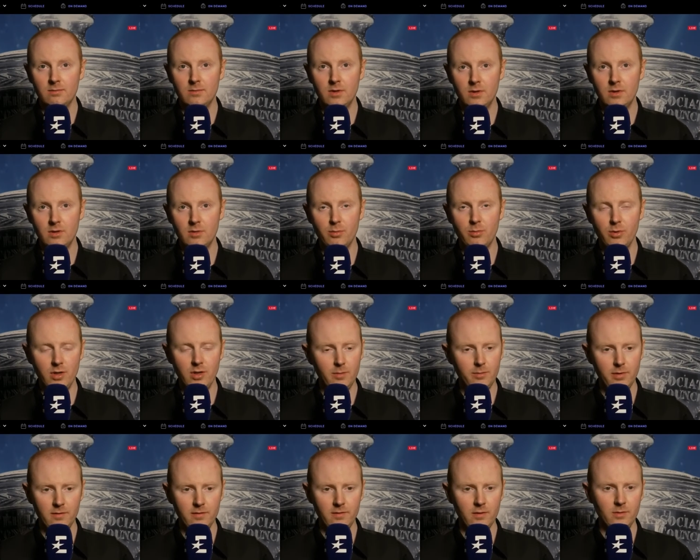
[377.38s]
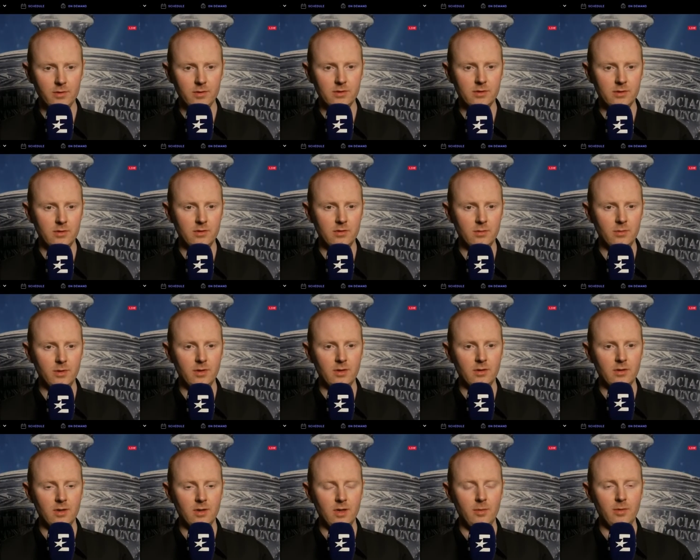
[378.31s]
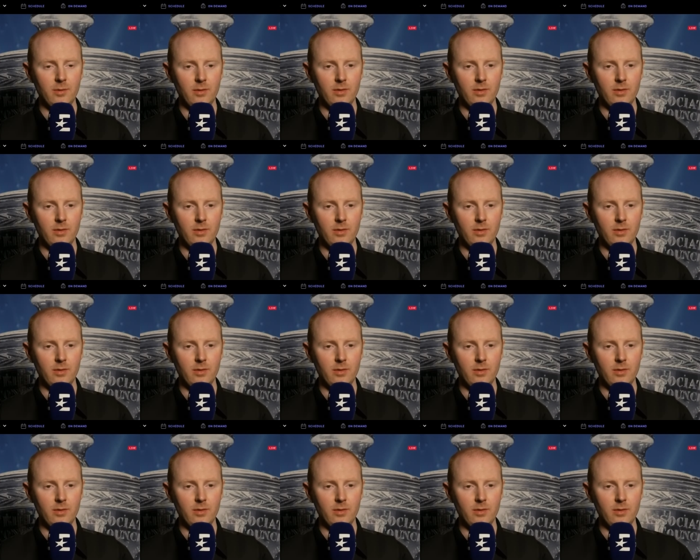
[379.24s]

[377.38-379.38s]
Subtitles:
you can put in a performance that you'll be happy